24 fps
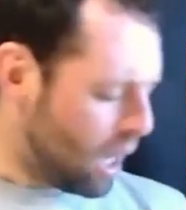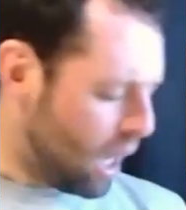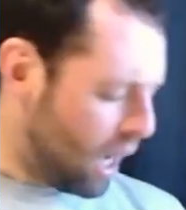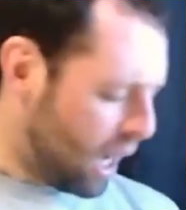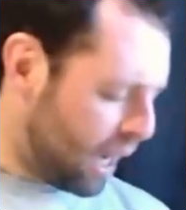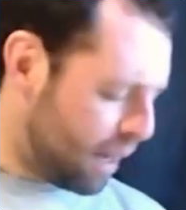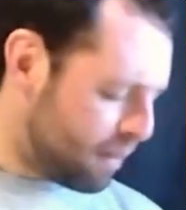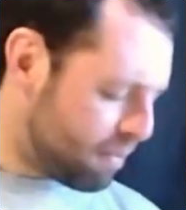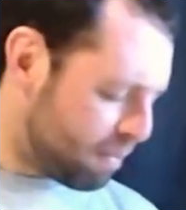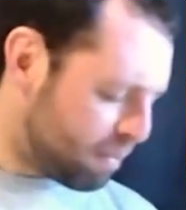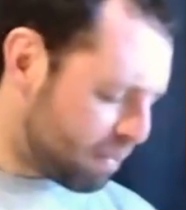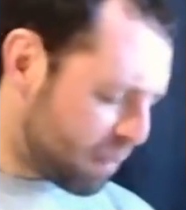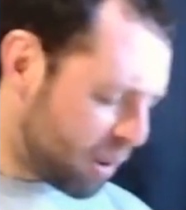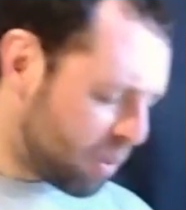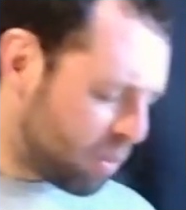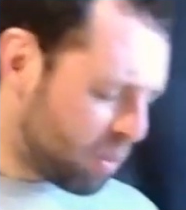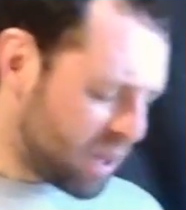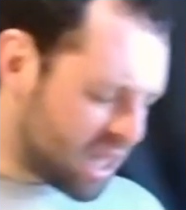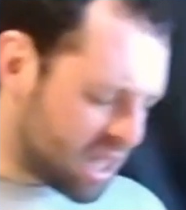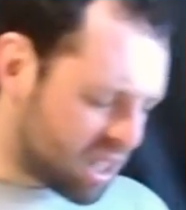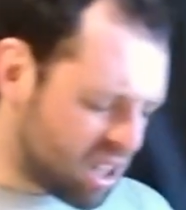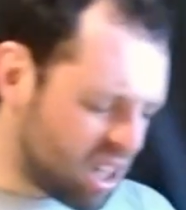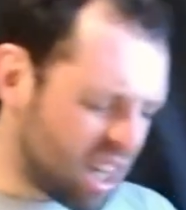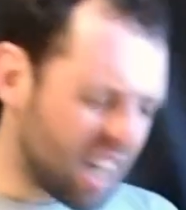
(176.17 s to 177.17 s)
But
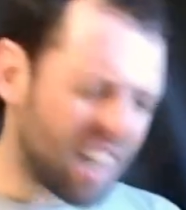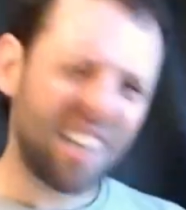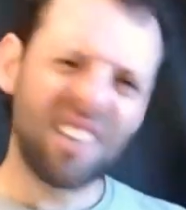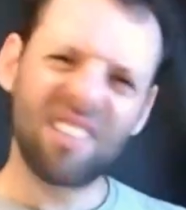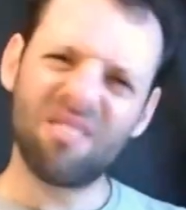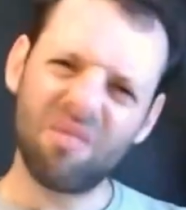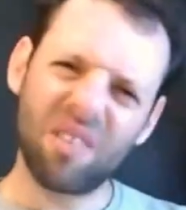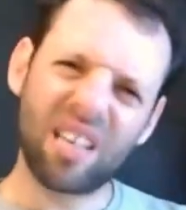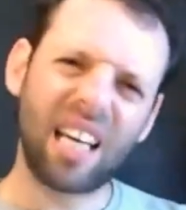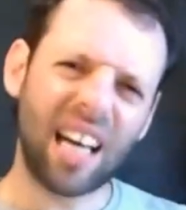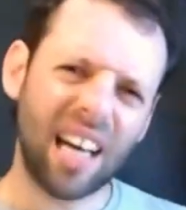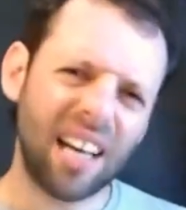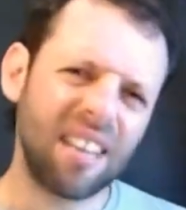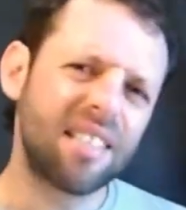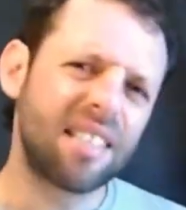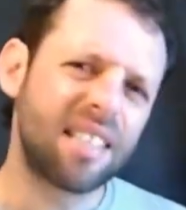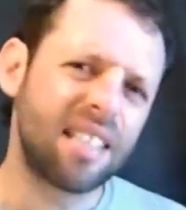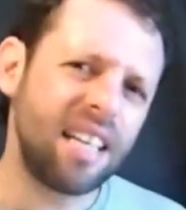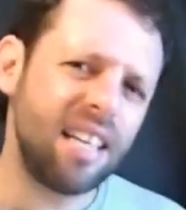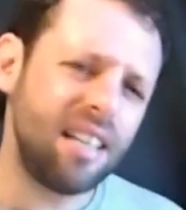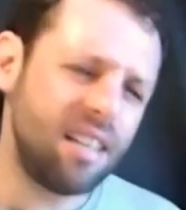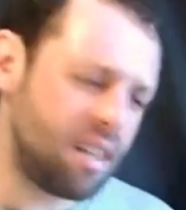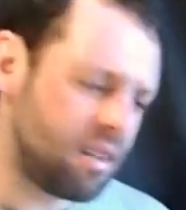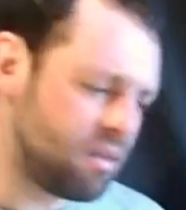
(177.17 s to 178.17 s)
we can
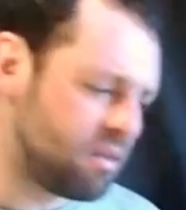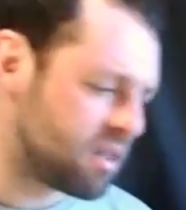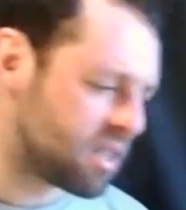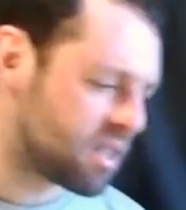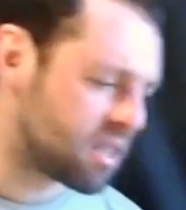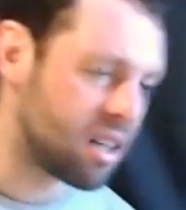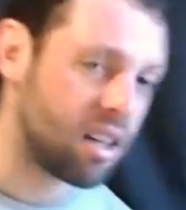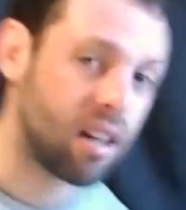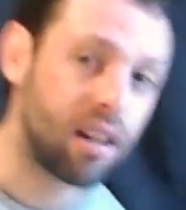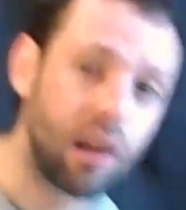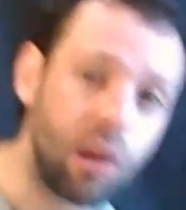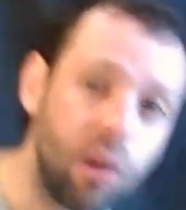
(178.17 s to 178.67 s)
see Newton's third